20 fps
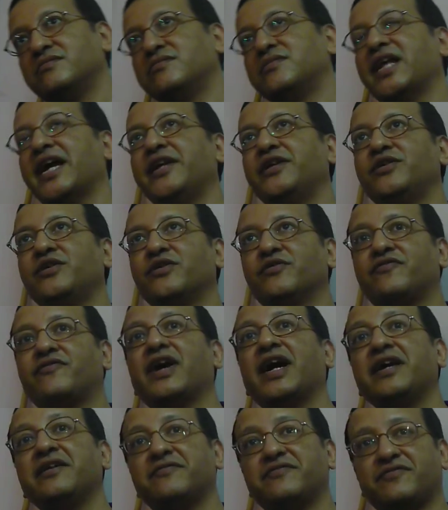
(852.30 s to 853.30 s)

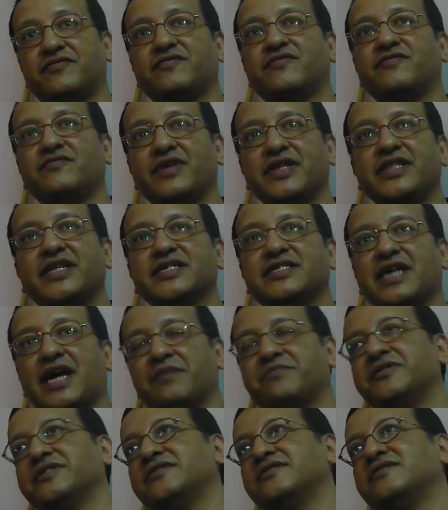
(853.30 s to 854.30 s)
1905, when this
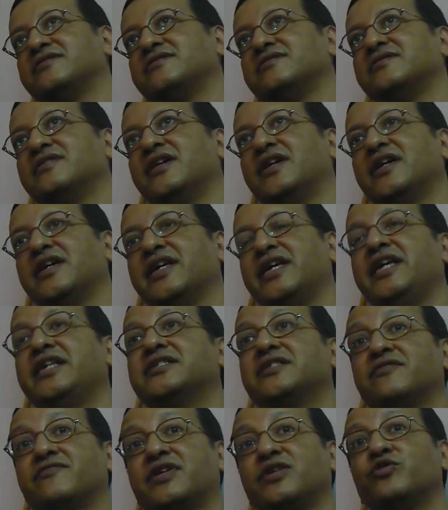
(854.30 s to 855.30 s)
happens,
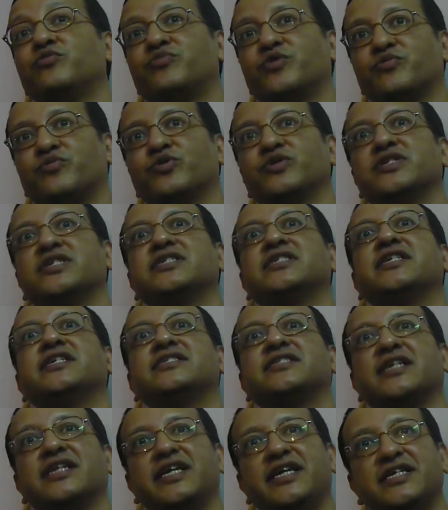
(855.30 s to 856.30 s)
he's the one who proposes
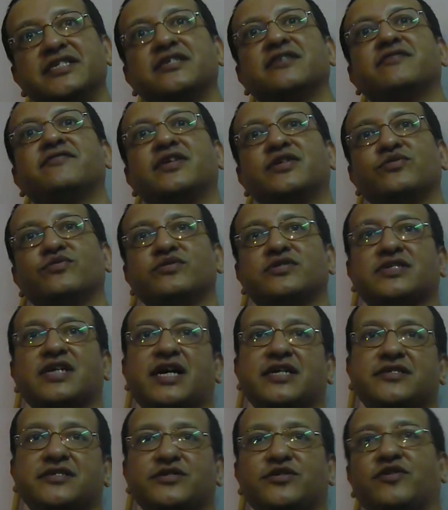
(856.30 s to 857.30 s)
this, and he's the one who
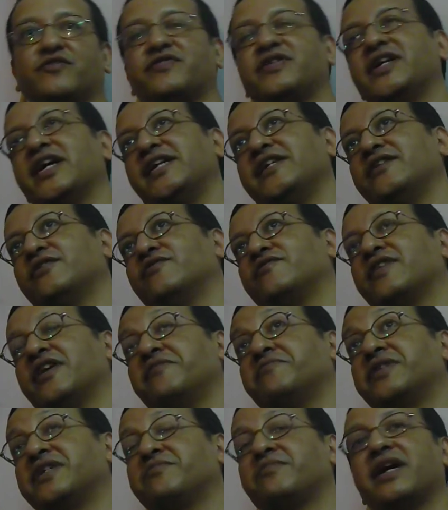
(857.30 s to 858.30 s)
starts it off in
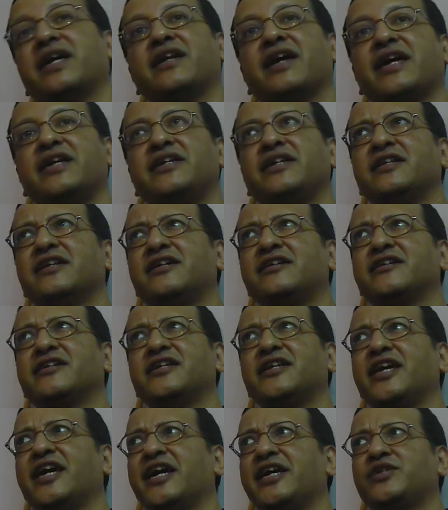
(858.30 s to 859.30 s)
1905. But by
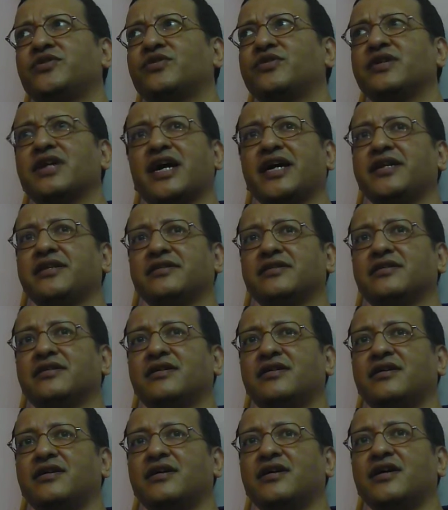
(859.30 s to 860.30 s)
1908 or 9,
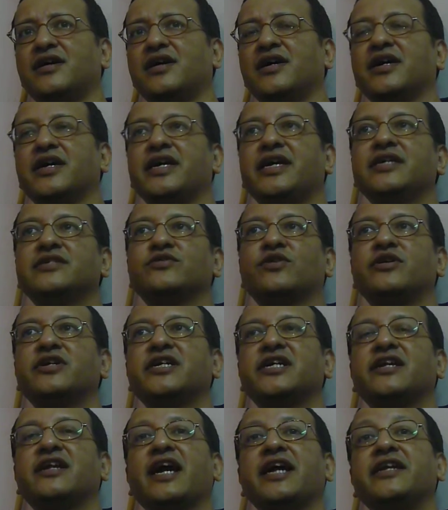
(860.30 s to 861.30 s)
he's
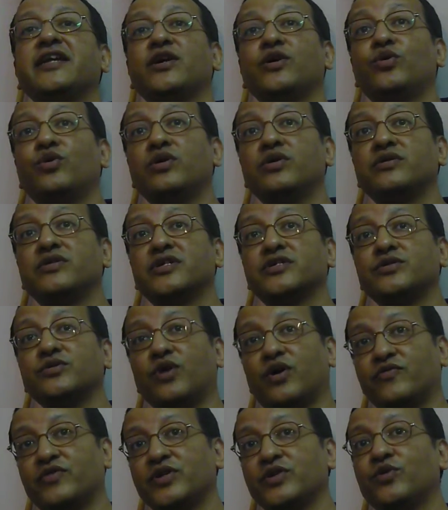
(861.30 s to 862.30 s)
already writing this
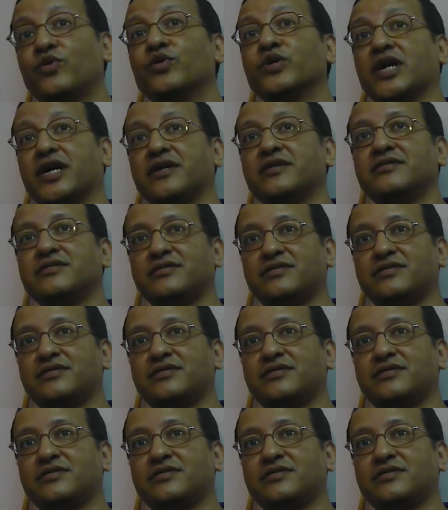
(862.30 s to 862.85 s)
novel Gora,